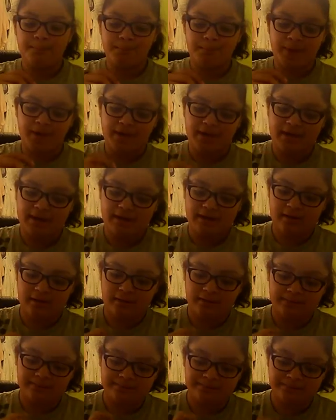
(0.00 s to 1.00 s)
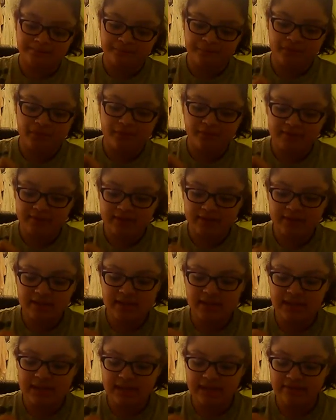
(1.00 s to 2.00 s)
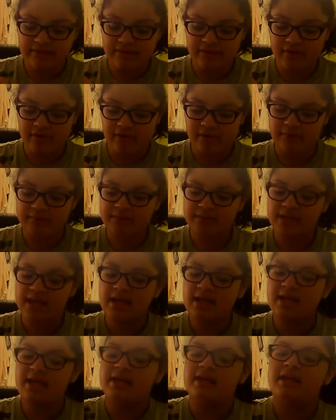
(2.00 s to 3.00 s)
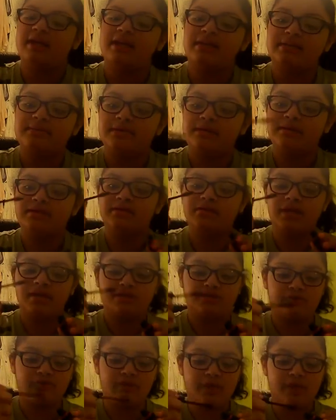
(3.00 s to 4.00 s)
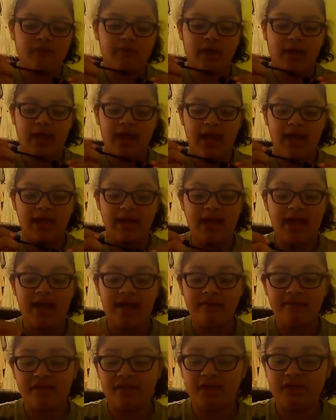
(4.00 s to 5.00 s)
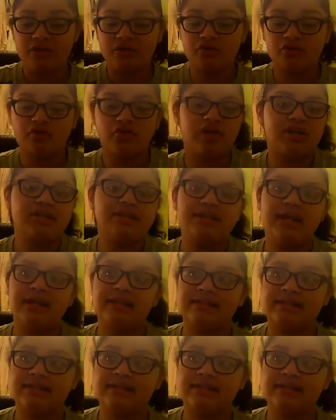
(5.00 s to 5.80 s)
But, um, the reason that they leave crumbs it's because you're not doing it right, and I have a little trick and